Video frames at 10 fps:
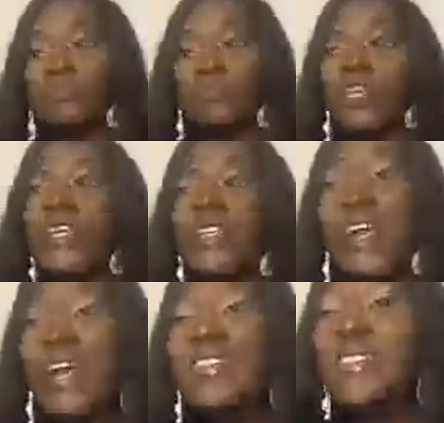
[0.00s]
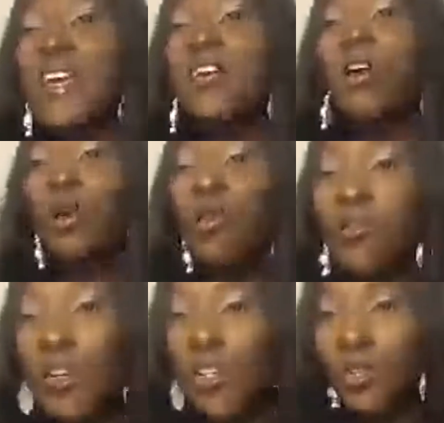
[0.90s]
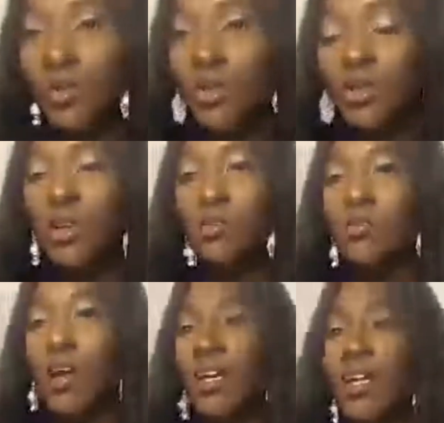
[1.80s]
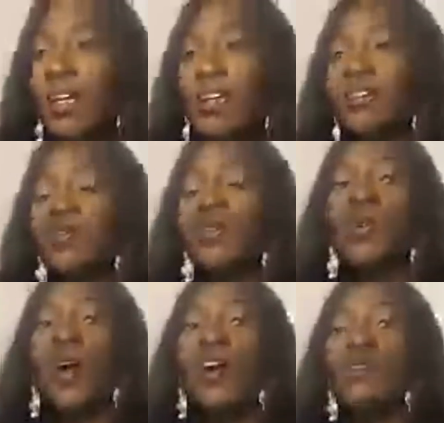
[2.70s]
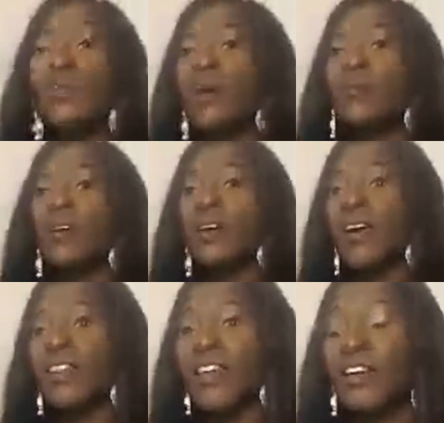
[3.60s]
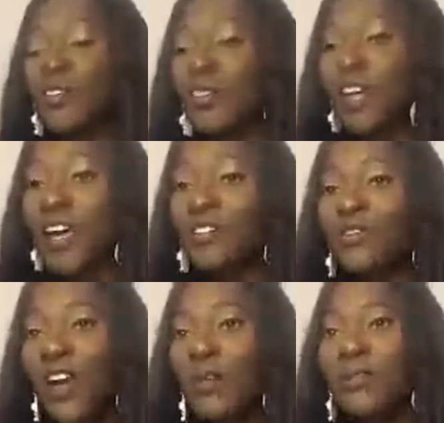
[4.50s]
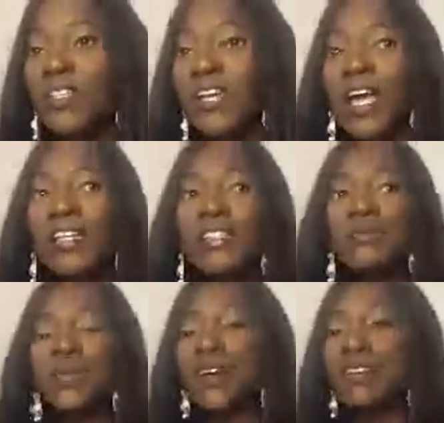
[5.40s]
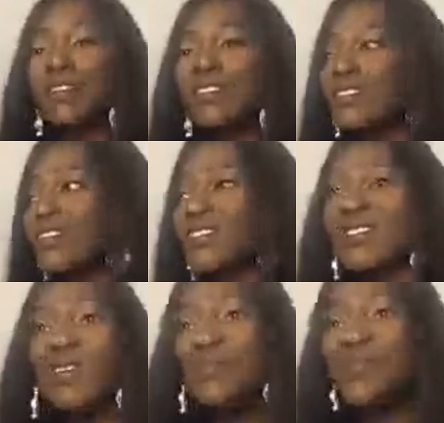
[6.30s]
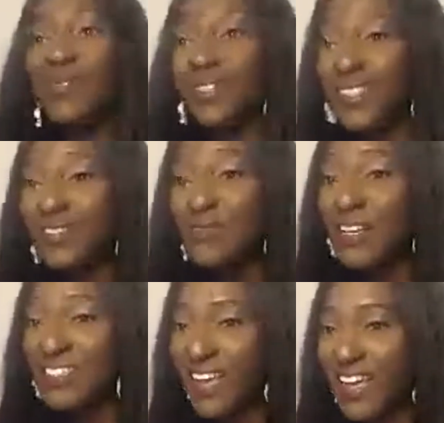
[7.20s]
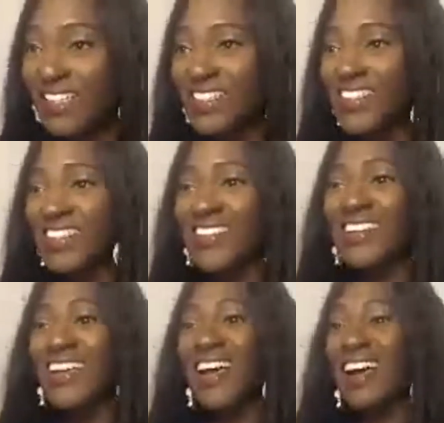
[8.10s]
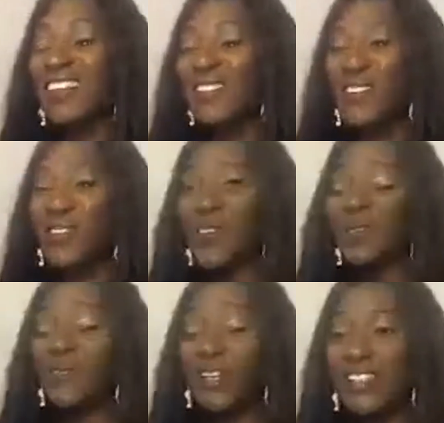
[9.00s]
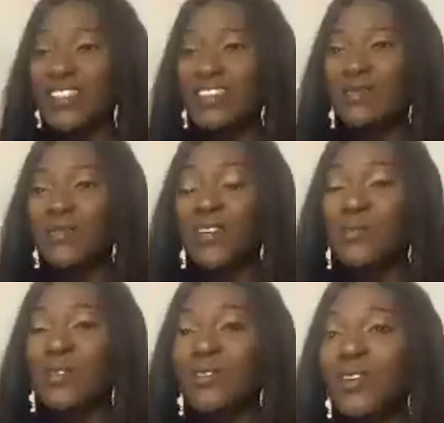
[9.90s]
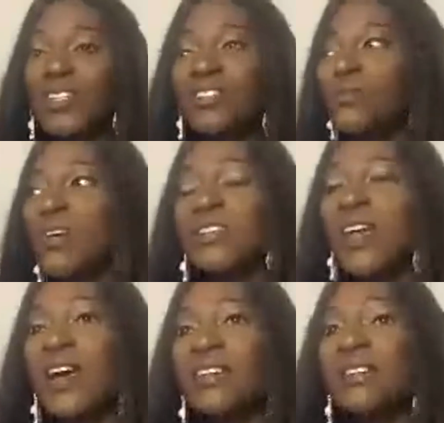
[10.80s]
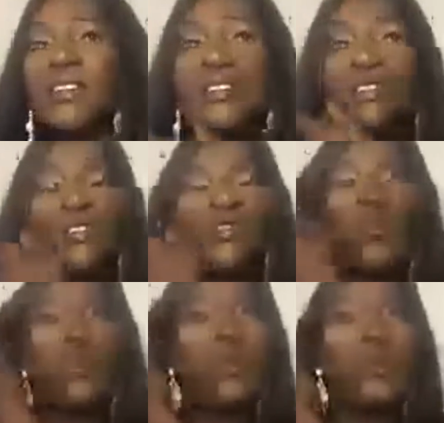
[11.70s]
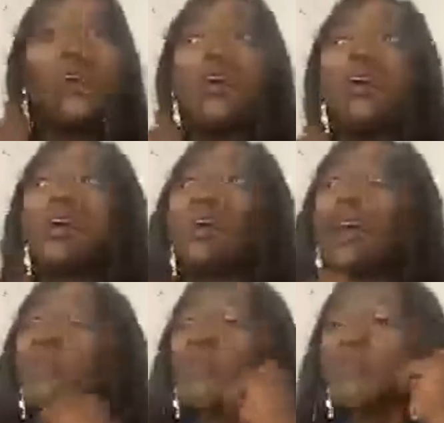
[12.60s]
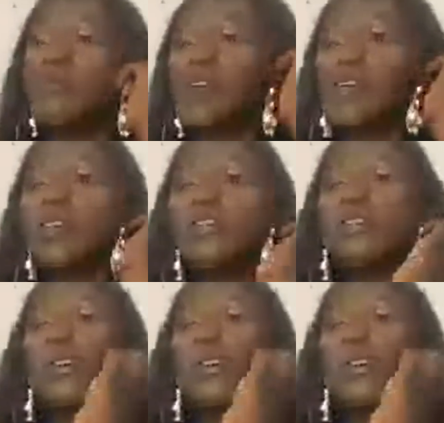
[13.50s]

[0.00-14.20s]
it can take over you. Right. So I remember, I thank God I had family, and my sisters, they would not leave my side. God bless them. They would not leave my side, for a couple of weeks,